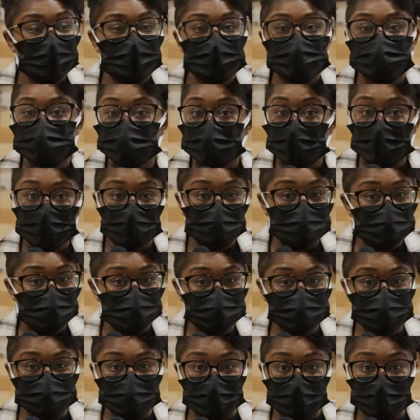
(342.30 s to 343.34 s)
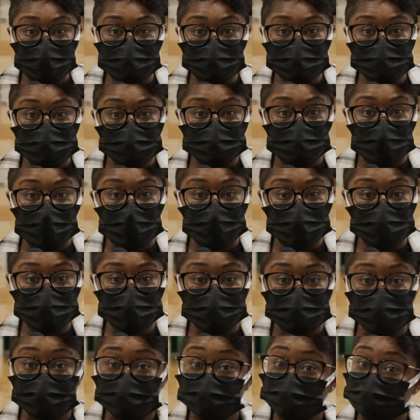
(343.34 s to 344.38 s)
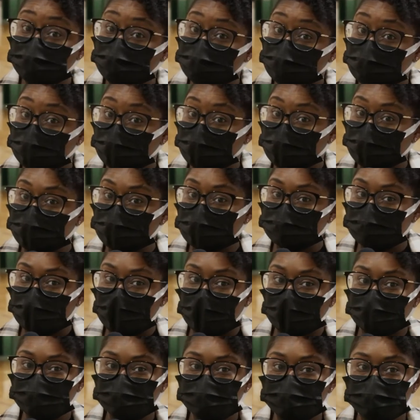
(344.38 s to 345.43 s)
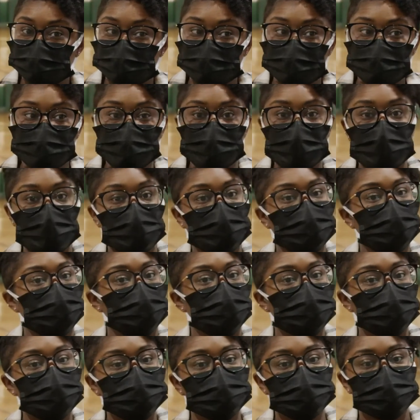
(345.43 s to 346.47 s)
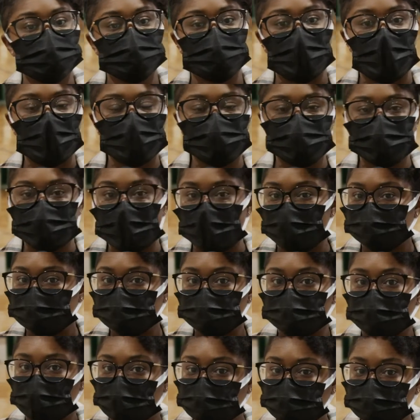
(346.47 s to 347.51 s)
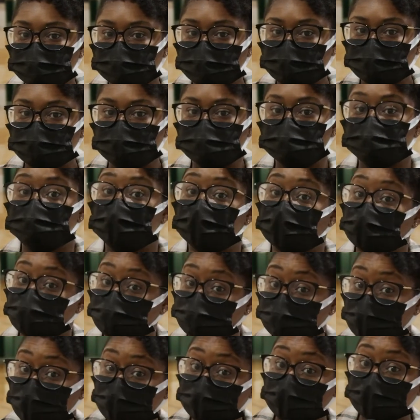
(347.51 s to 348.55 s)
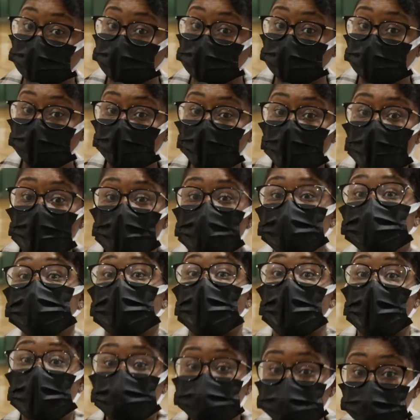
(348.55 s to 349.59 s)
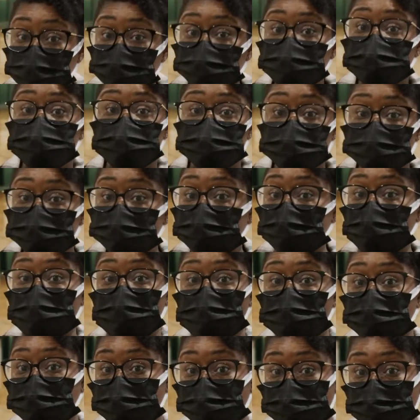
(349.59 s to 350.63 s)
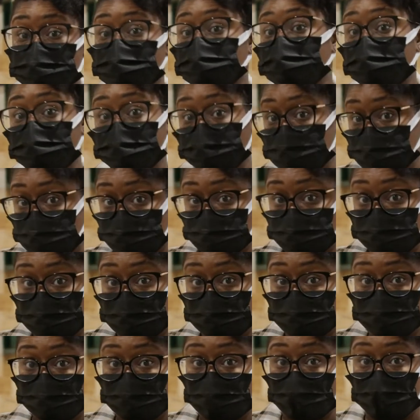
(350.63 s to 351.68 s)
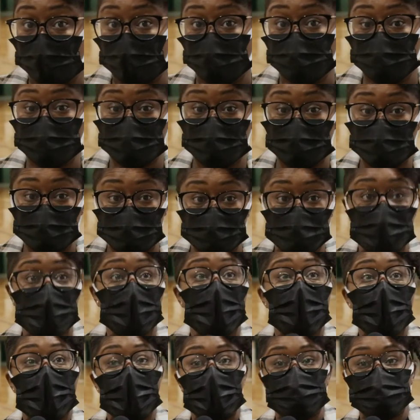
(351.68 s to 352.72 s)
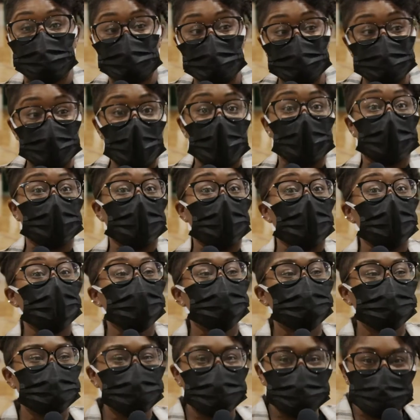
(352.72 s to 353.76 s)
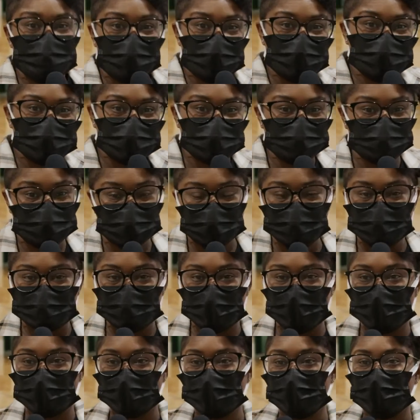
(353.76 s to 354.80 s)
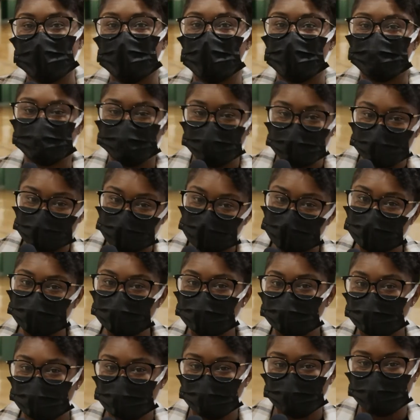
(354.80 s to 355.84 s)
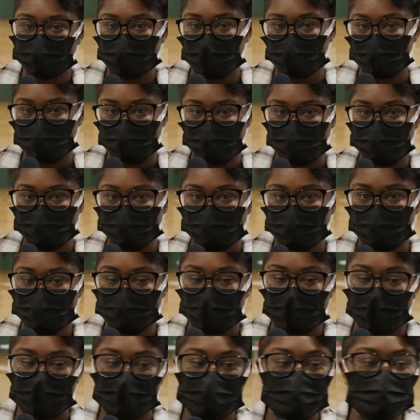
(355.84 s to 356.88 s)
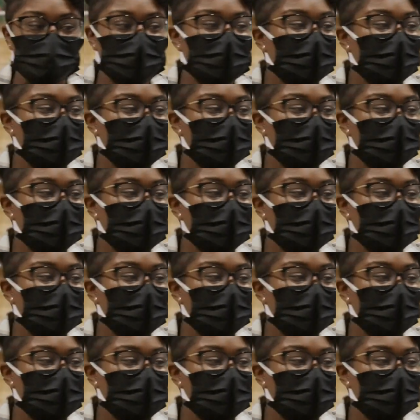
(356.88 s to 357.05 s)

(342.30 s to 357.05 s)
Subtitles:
So welcome inside the space. This is New City Kids Paterson. We use Madison Ave Crossroads Ministry Center, which actually used to be a silk mill historically. And we have revitalized the space and renovated it and have turned it into the center that we use today.